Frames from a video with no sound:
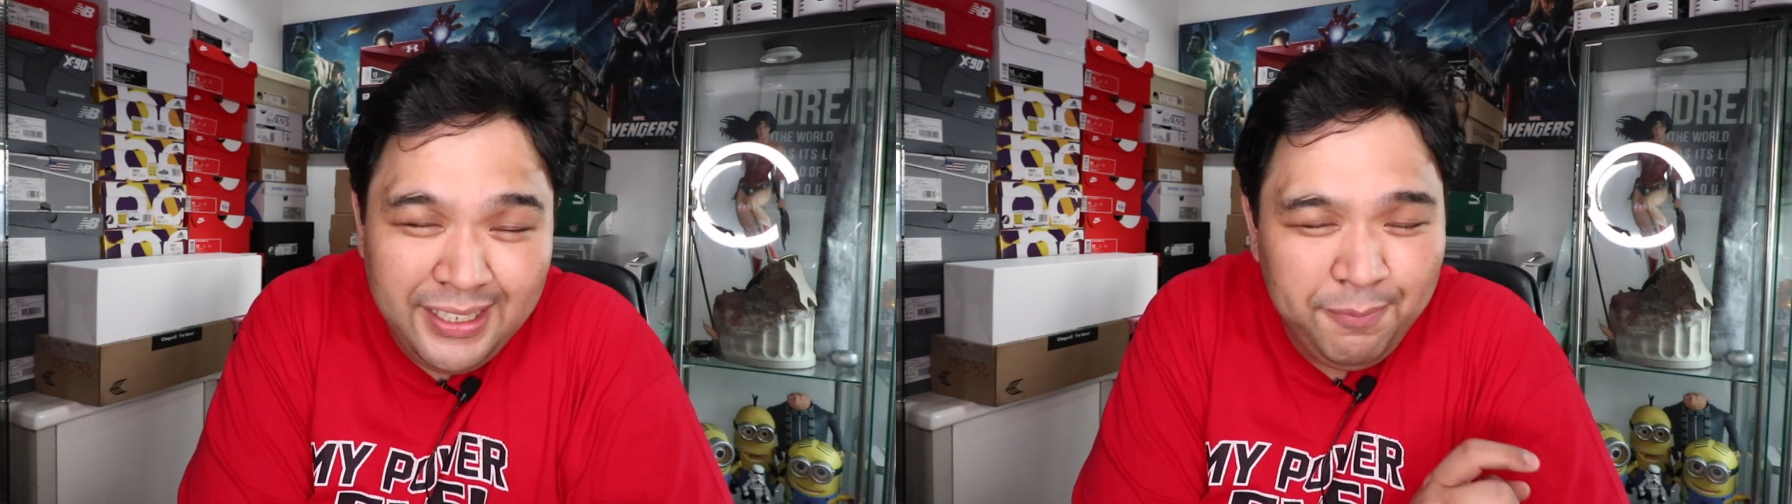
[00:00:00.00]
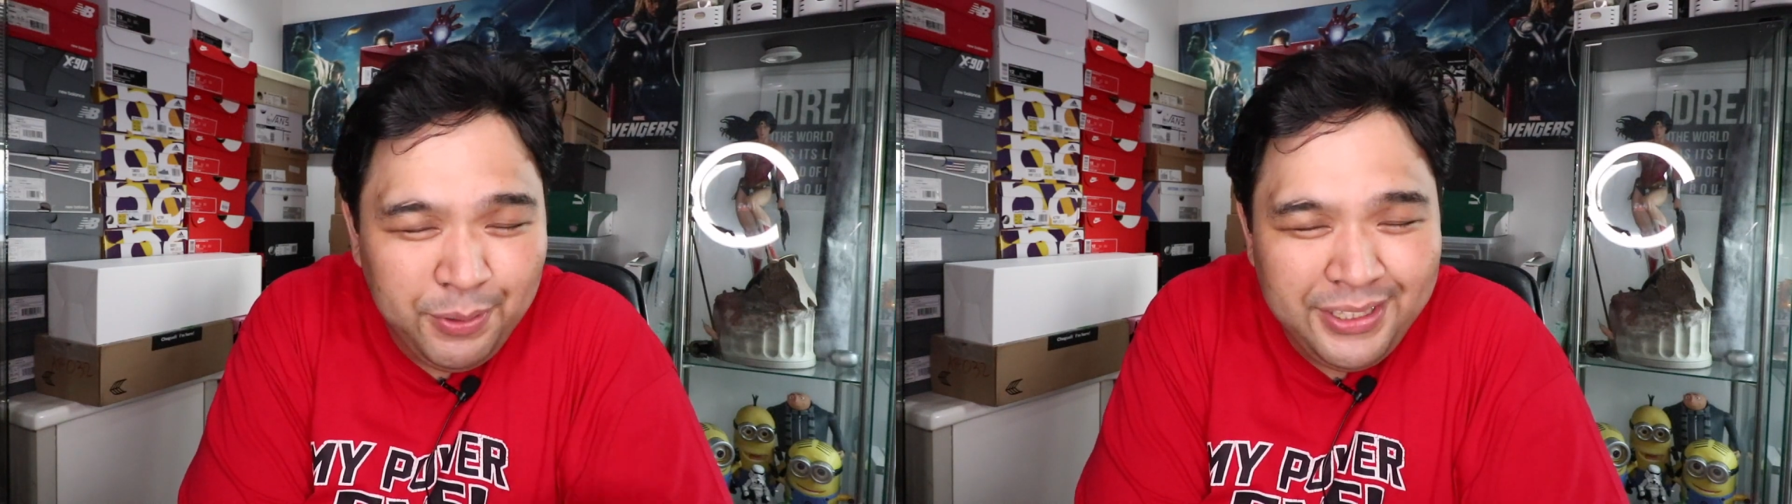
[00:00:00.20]

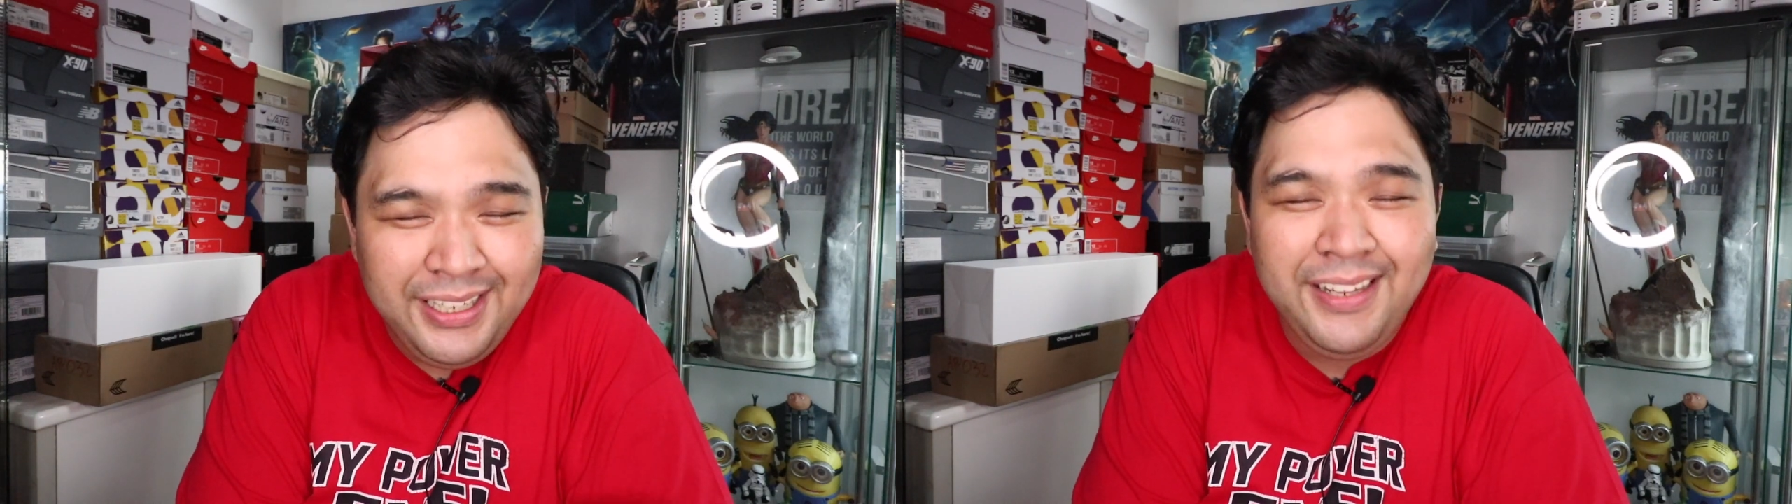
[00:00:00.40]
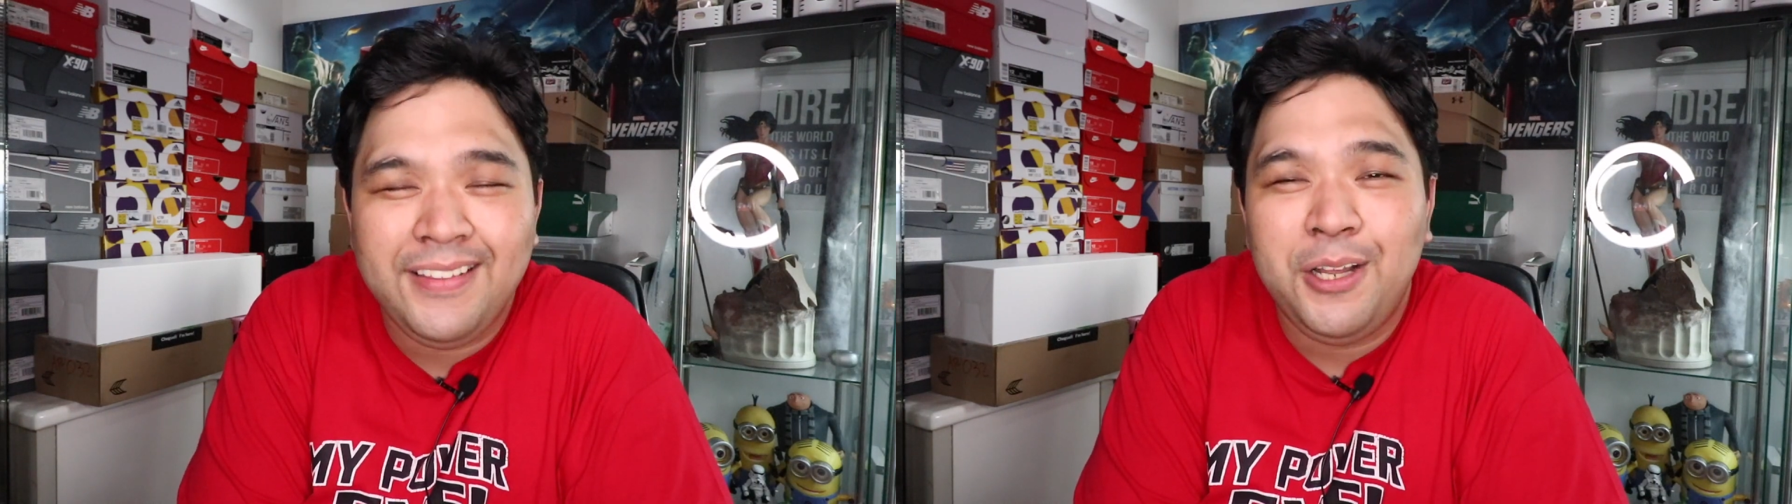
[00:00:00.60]
I'll put
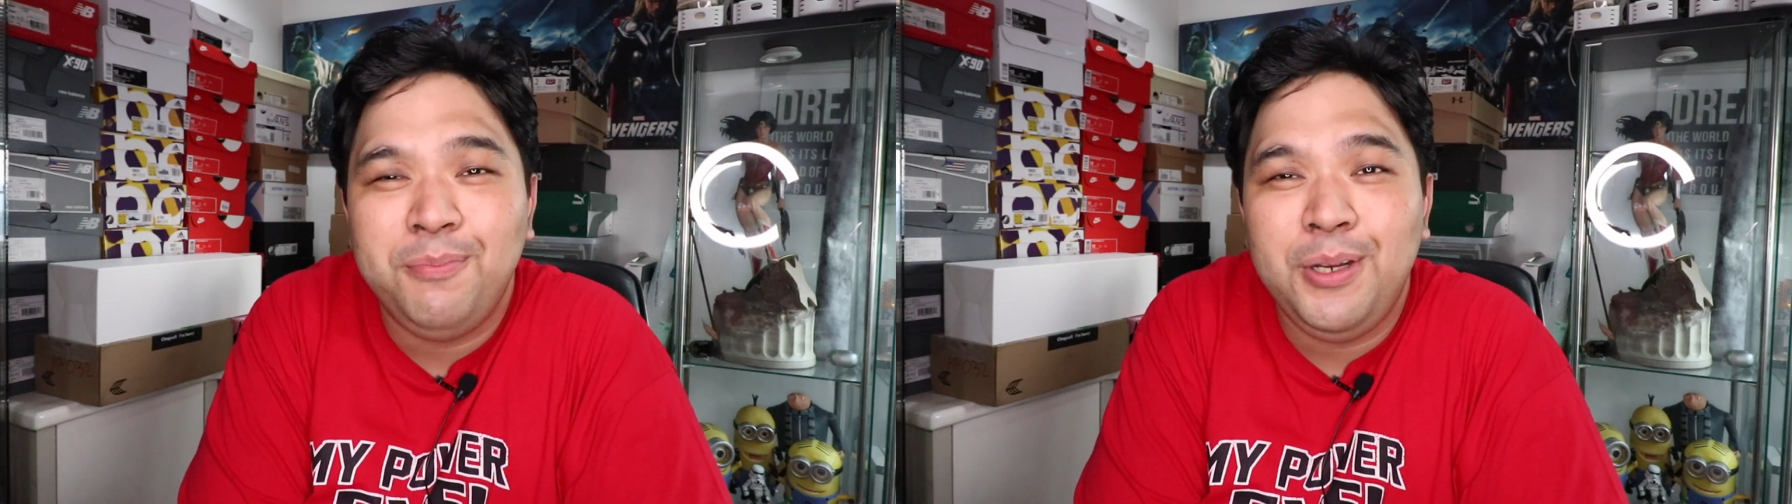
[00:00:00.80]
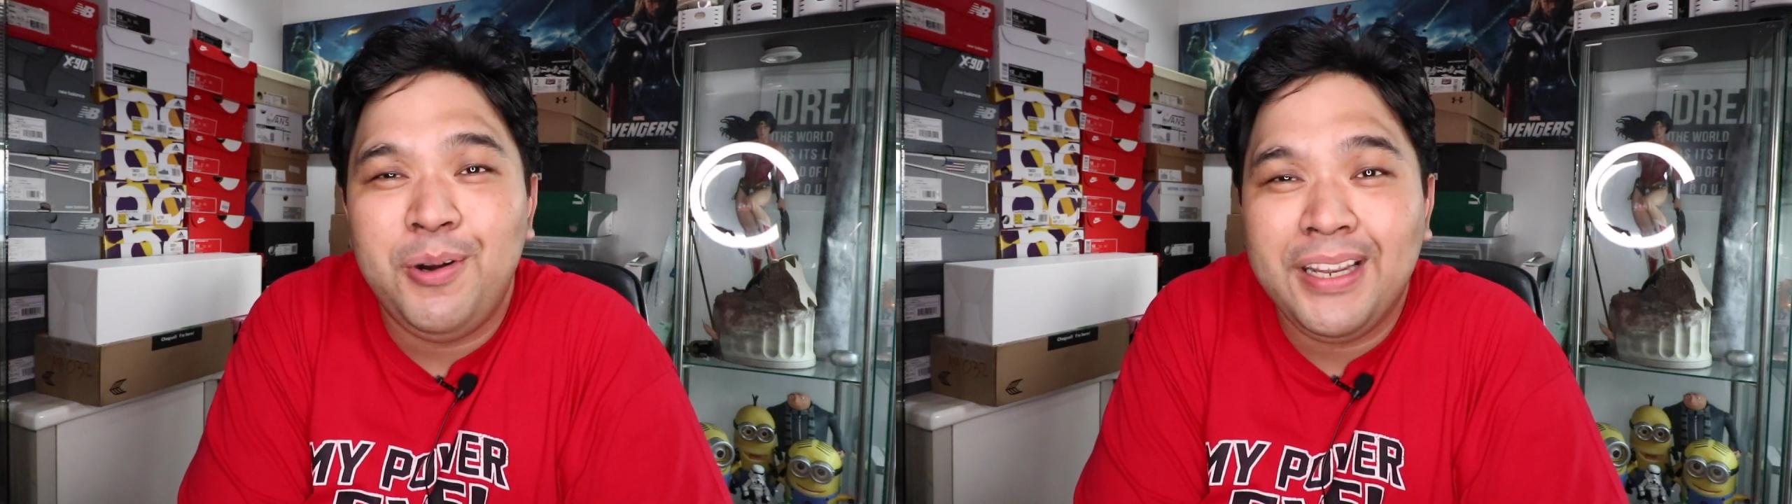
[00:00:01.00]
the link down below